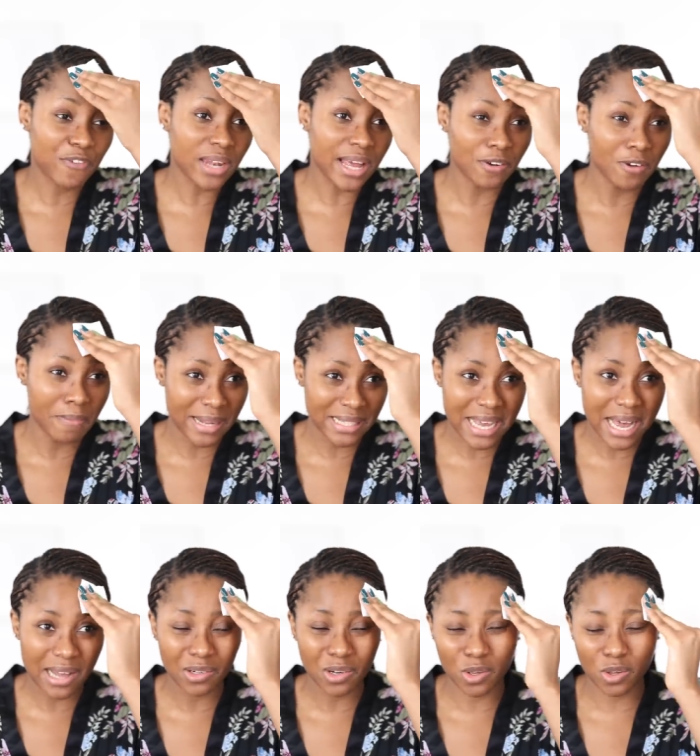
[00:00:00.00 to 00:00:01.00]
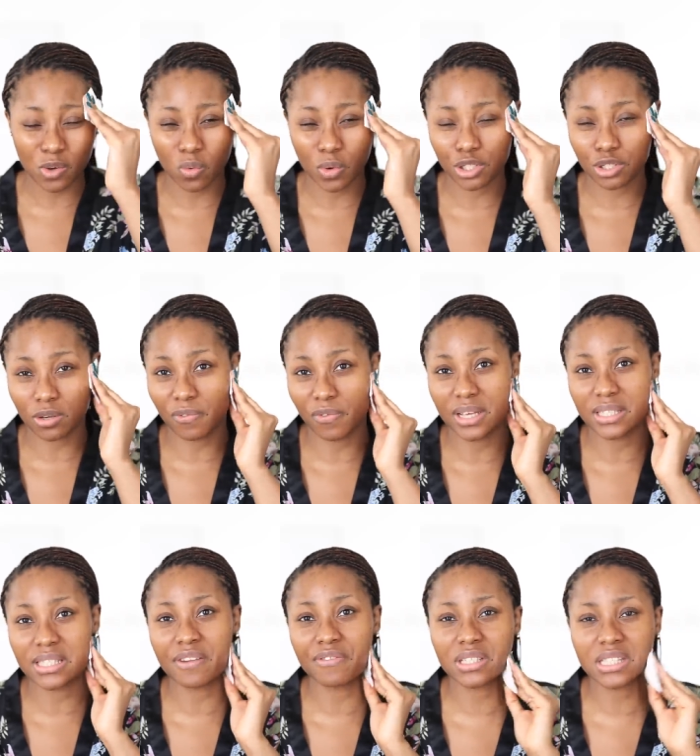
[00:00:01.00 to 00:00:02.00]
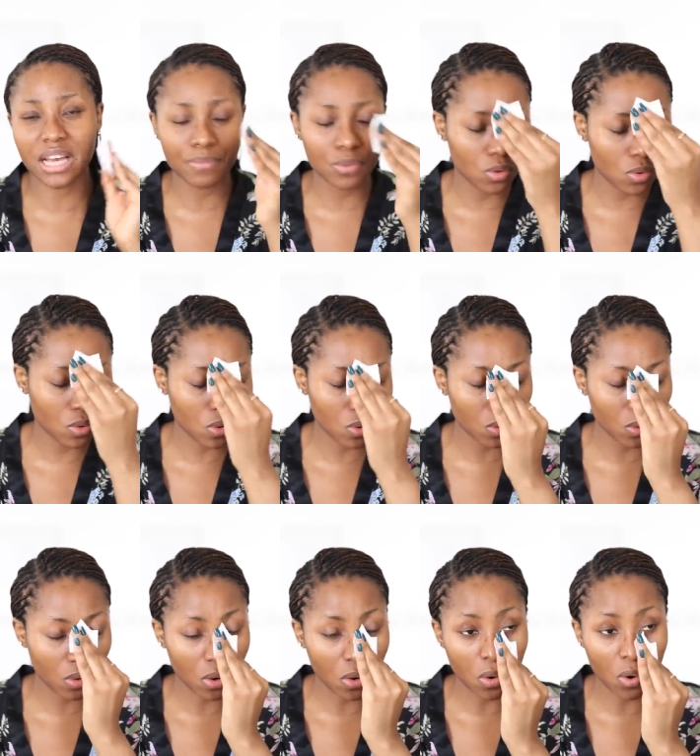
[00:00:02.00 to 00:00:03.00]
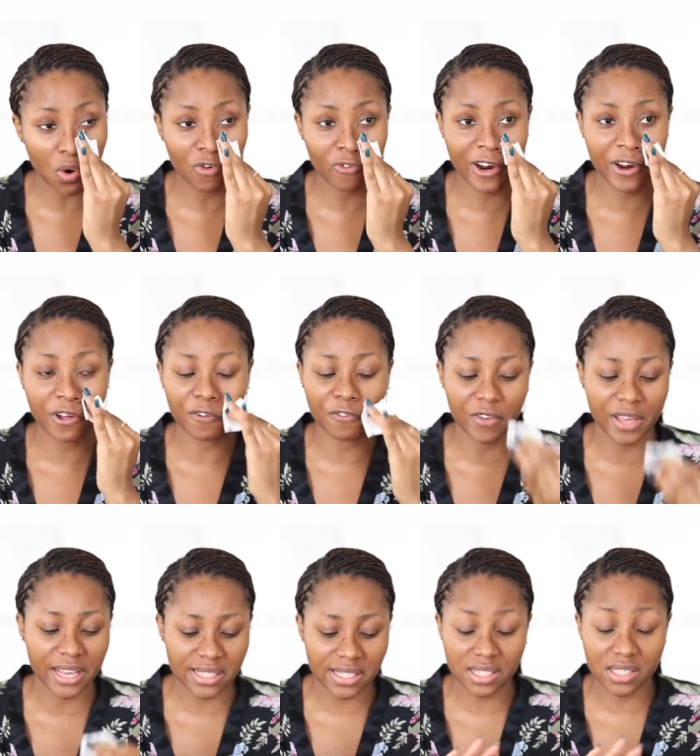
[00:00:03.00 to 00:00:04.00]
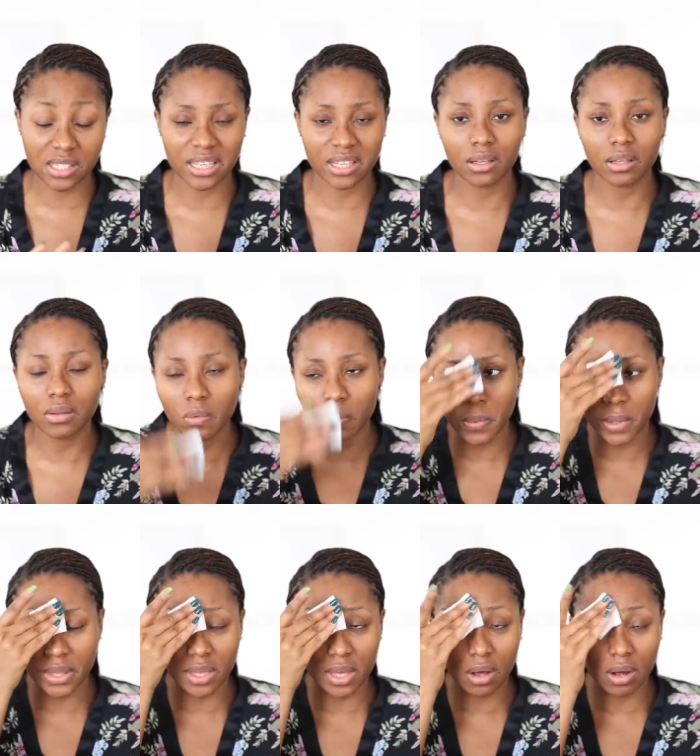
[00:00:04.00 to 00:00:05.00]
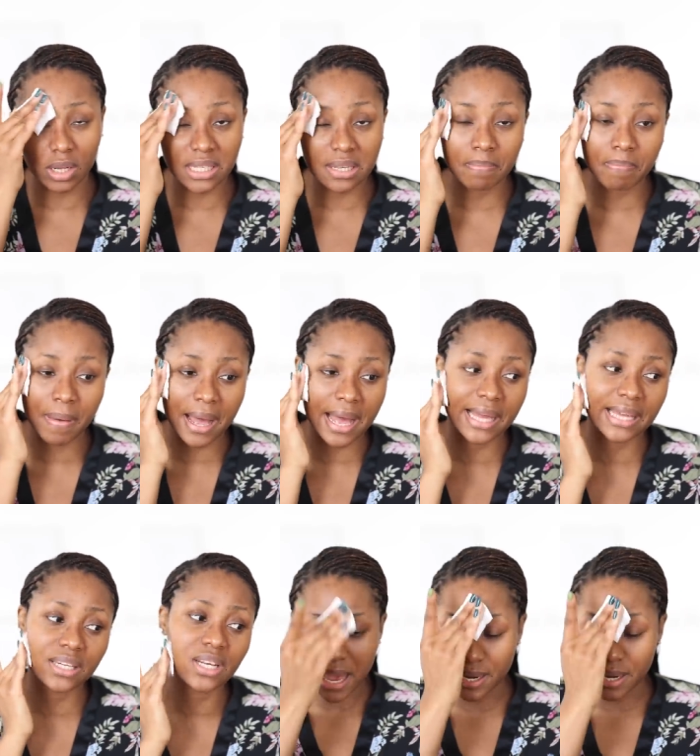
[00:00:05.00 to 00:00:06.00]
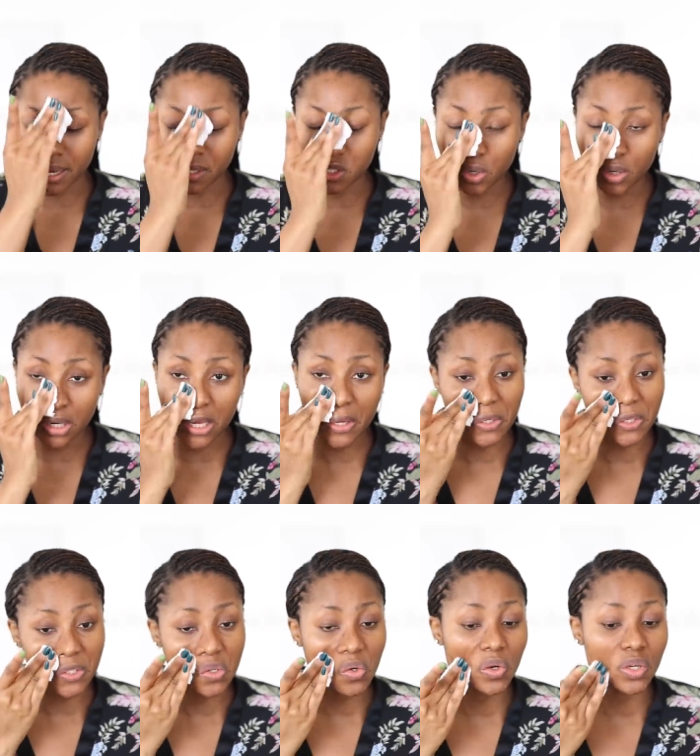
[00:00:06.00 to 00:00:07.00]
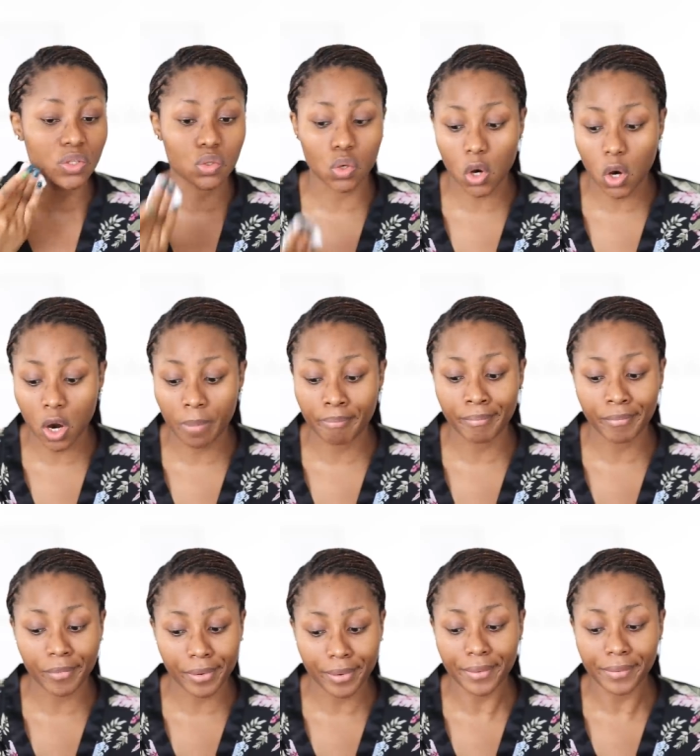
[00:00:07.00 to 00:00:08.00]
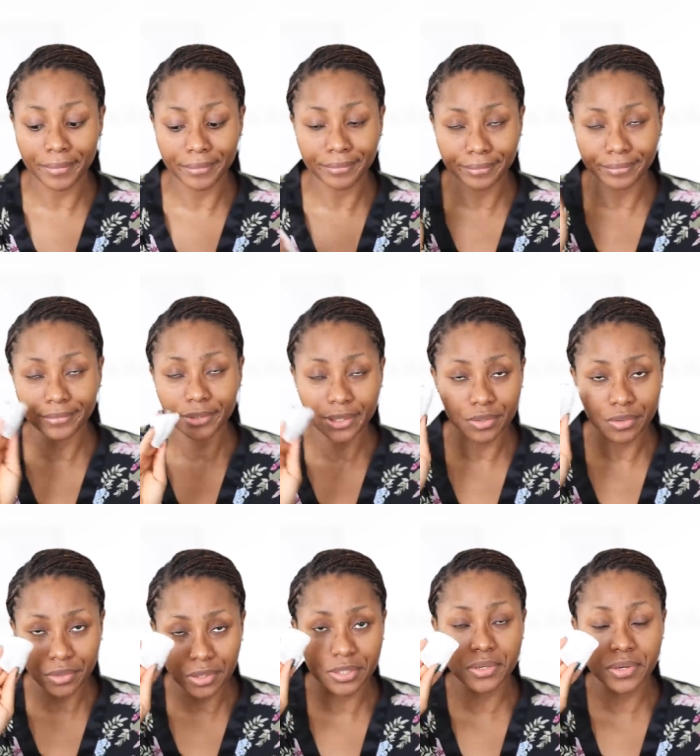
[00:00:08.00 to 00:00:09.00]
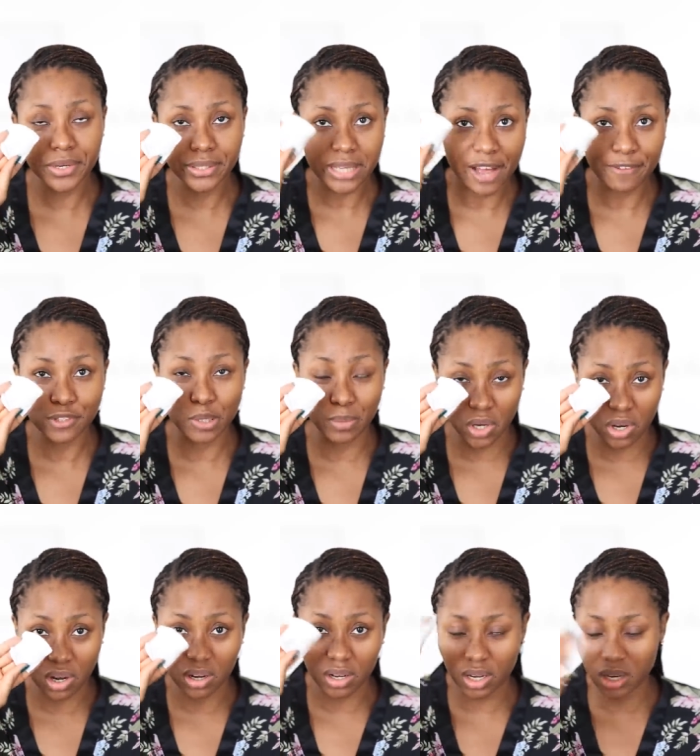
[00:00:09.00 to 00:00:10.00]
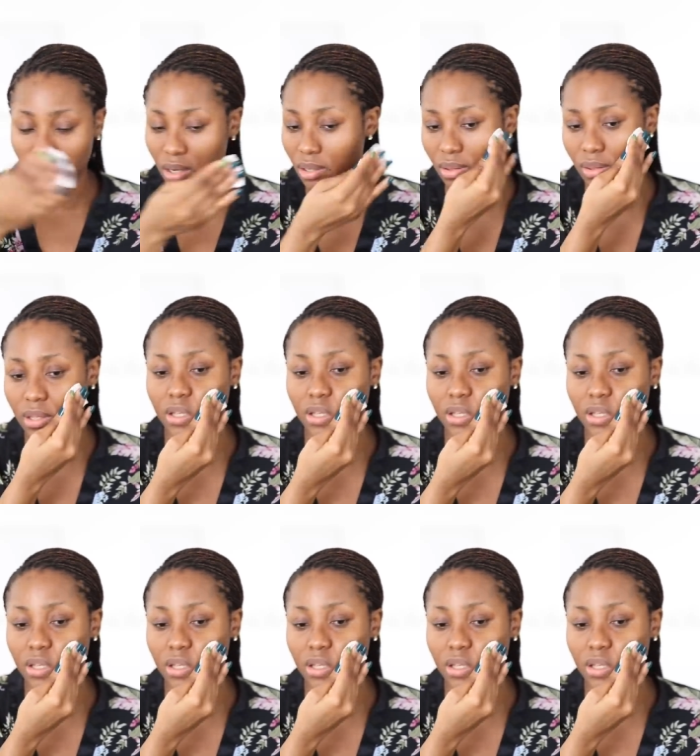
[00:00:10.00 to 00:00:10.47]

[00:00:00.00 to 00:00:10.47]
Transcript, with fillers: I feel like no matter how long you wash your face, every time you go over your face still with a cotton pad and a toner, you're still going to come you're still going to have some gunk on